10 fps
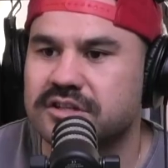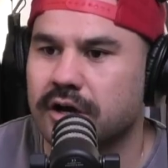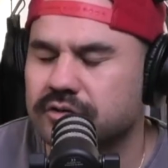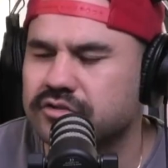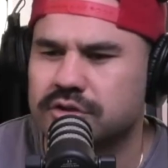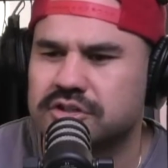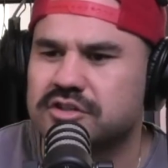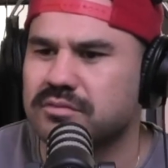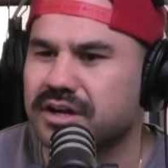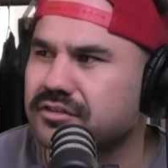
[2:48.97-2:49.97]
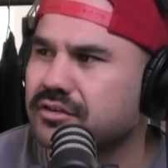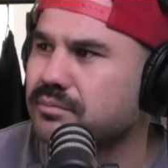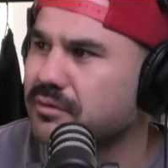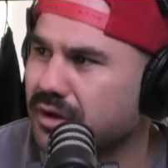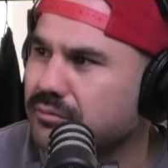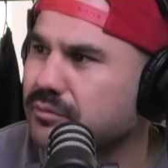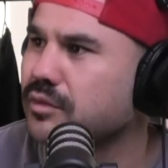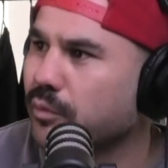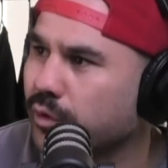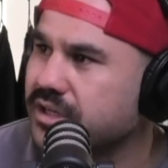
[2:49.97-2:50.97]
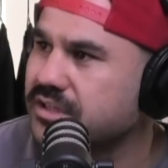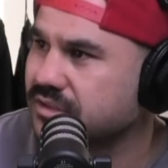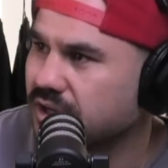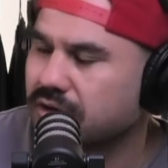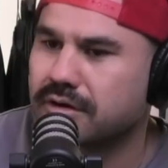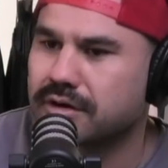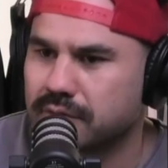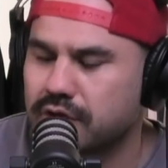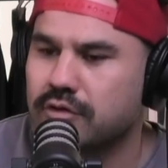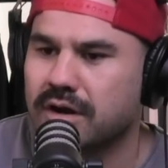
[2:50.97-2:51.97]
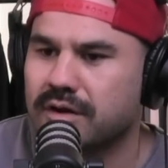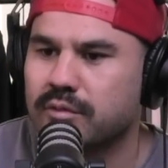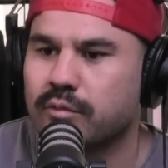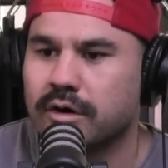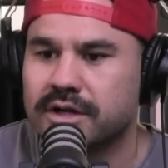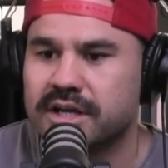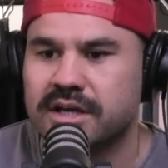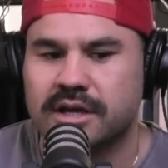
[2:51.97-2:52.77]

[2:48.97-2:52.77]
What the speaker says: I was sort of just running with the boys, running with you, running with Wildy,